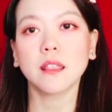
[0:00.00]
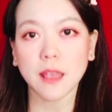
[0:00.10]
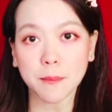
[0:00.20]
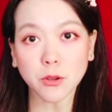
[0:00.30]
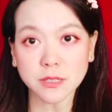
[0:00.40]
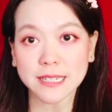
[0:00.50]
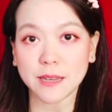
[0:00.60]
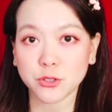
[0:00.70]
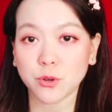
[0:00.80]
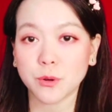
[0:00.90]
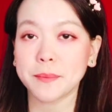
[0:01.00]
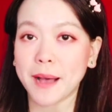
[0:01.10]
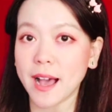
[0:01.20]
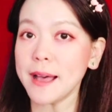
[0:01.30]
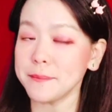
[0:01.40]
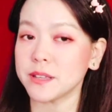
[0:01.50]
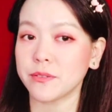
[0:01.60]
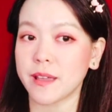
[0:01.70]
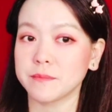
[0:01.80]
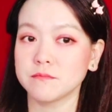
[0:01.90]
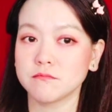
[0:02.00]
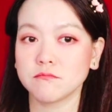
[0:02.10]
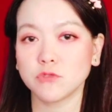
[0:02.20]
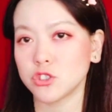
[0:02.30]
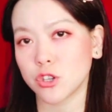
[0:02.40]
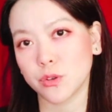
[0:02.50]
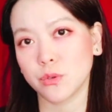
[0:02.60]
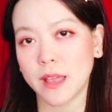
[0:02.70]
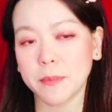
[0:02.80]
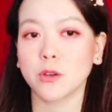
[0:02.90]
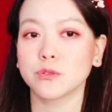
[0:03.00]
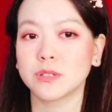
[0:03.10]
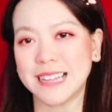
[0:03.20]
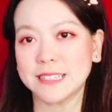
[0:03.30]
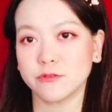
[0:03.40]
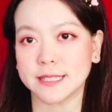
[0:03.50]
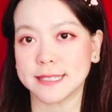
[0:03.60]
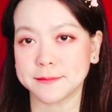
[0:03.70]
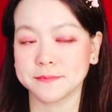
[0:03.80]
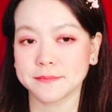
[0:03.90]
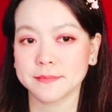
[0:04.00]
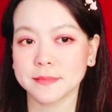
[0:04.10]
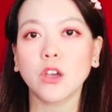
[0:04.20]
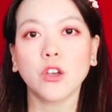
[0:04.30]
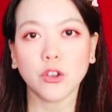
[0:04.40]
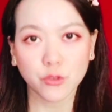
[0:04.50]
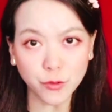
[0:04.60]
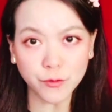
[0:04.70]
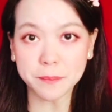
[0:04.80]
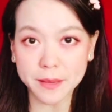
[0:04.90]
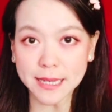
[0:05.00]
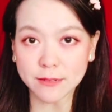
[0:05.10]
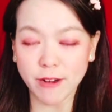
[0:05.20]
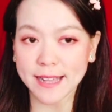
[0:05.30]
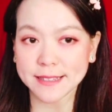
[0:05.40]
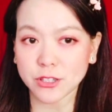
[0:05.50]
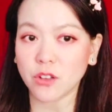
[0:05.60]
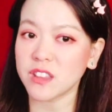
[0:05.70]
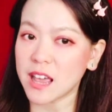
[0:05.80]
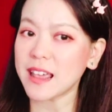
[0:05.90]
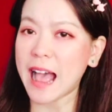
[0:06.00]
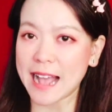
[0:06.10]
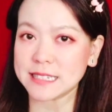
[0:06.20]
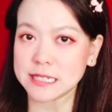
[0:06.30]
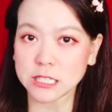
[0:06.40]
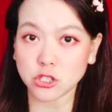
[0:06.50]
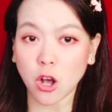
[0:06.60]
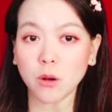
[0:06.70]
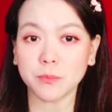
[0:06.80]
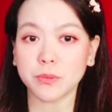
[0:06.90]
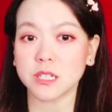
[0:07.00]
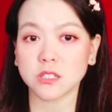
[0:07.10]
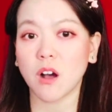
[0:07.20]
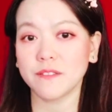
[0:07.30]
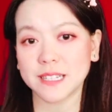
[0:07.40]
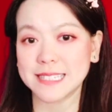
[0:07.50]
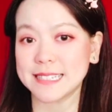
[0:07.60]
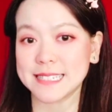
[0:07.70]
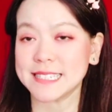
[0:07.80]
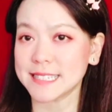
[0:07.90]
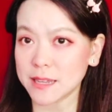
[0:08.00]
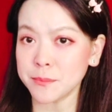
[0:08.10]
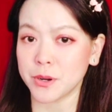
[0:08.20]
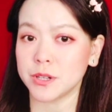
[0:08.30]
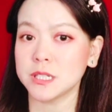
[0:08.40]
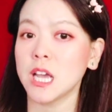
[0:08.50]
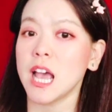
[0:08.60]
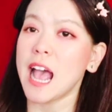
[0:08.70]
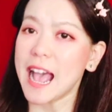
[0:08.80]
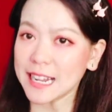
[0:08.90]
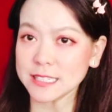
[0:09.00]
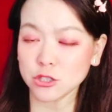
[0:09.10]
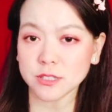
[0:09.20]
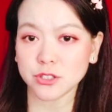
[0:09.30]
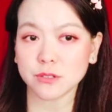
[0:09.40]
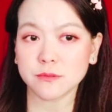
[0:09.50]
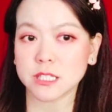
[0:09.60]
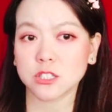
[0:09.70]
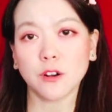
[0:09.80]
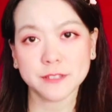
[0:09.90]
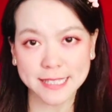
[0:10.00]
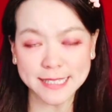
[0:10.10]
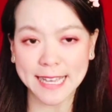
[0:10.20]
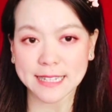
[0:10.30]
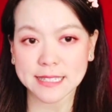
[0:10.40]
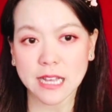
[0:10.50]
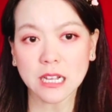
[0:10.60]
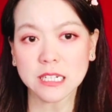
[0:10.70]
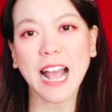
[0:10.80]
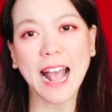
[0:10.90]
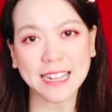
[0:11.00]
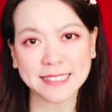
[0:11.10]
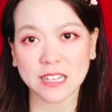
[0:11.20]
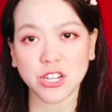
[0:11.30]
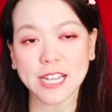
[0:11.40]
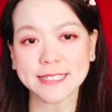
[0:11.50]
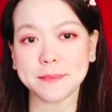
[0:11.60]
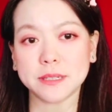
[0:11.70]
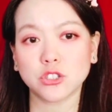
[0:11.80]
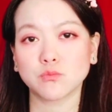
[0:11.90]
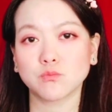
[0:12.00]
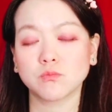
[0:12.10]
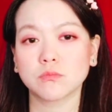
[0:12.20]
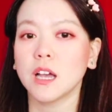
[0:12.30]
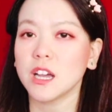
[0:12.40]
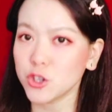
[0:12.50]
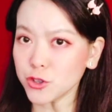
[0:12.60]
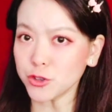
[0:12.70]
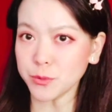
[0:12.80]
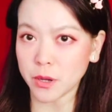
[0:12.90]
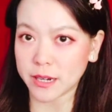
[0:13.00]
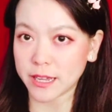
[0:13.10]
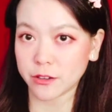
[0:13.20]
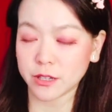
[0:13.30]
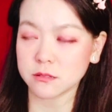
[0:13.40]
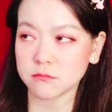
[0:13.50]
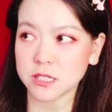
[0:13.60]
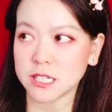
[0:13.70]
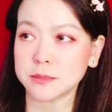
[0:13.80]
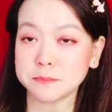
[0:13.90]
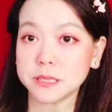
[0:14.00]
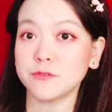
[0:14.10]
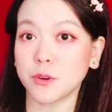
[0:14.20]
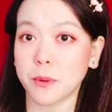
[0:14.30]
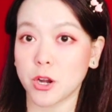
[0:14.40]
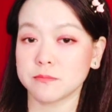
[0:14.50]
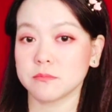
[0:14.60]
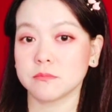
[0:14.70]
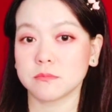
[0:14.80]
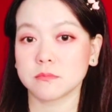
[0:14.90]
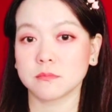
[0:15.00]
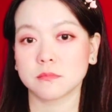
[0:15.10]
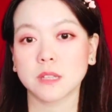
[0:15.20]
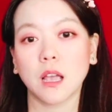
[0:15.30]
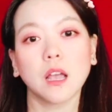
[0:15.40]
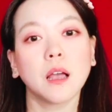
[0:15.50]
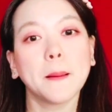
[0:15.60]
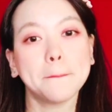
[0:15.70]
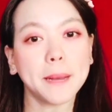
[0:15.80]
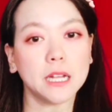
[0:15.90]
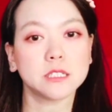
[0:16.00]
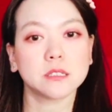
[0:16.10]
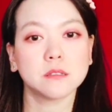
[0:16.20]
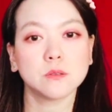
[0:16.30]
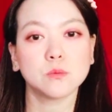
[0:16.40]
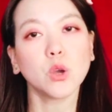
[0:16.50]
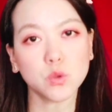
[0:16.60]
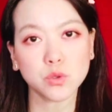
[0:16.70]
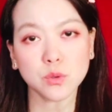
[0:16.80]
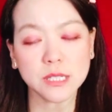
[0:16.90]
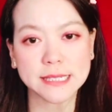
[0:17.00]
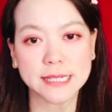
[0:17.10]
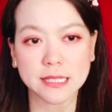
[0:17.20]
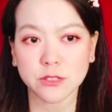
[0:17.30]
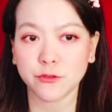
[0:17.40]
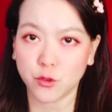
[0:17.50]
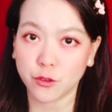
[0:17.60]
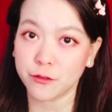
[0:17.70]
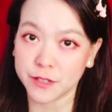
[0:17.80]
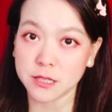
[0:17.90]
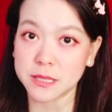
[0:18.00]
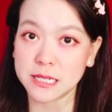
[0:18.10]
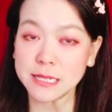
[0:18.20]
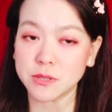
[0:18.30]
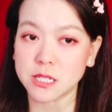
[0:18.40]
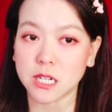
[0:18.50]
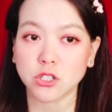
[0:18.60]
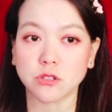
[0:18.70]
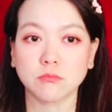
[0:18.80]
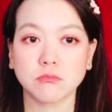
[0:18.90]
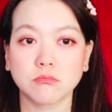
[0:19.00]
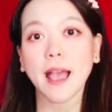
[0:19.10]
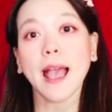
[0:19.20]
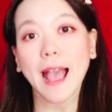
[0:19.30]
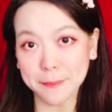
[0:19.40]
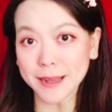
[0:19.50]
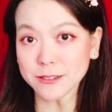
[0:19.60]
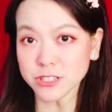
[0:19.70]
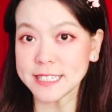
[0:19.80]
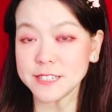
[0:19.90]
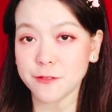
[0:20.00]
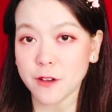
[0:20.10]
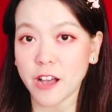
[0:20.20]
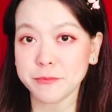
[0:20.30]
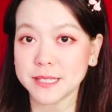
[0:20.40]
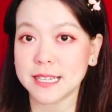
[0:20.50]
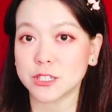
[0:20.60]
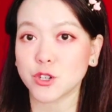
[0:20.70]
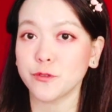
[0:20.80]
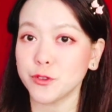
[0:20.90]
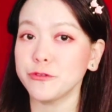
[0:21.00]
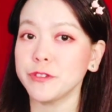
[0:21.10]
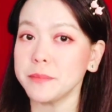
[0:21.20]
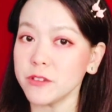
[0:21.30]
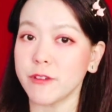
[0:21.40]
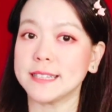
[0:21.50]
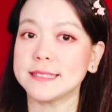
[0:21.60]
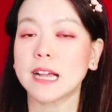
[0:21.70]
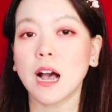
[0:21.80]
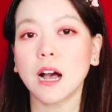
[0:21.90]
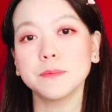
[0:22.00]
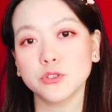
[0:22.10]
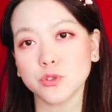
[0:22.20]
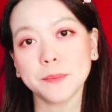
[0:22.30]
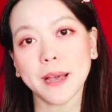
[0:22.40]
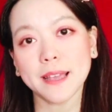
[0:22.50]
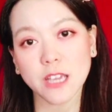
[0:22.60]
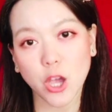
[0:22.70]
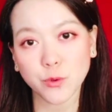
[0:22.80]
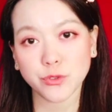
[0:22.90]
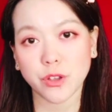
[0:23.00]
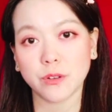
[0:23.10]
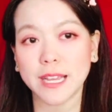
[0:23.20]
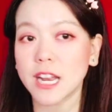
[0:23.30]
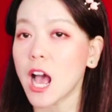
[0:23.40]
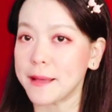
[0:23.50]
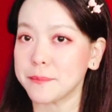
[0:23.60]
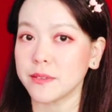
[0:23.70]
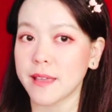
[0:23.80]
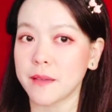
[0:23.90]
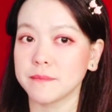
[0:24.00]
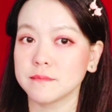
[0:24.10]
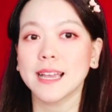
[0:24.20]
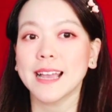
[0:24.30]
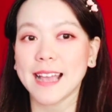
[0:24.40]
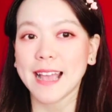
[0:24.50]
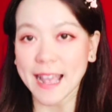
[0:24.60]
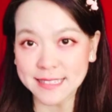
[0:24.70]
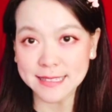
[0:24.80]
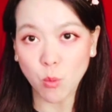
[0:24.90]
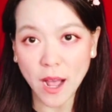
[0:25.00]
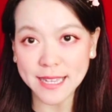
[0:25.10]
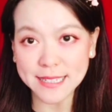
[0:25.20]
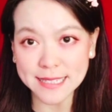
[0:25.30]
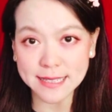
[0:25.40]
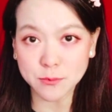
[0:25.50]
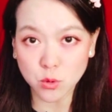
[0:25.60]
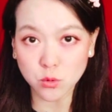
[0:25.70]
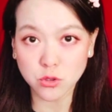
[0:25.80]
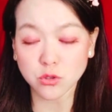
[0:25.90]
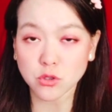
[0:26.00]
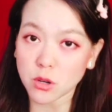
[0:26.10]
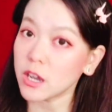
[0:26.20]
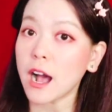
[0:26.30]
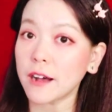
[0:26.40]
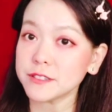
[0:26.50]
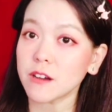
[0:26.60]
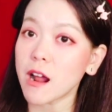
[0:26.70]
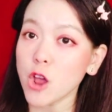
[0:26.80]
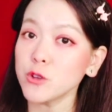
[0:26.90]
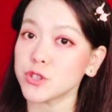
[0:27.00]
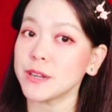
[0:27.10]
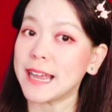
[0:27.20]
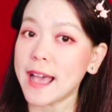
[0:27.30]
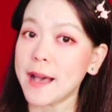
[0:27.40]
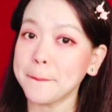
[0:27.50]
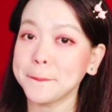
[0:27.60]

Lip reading: They're mostly absorbed by our atmosphere, so they pose less risk. UVB rays, on the other hand, is the culprit of us getting sunburn and increase the risk of skin cancer and cellular damage. A good mnemonic is B for bone. But we also need this for vitamin D production. About 95% of UVB rays are absorbed by the ozone in our atmosphere, hence why it is important to look after our ozone layer.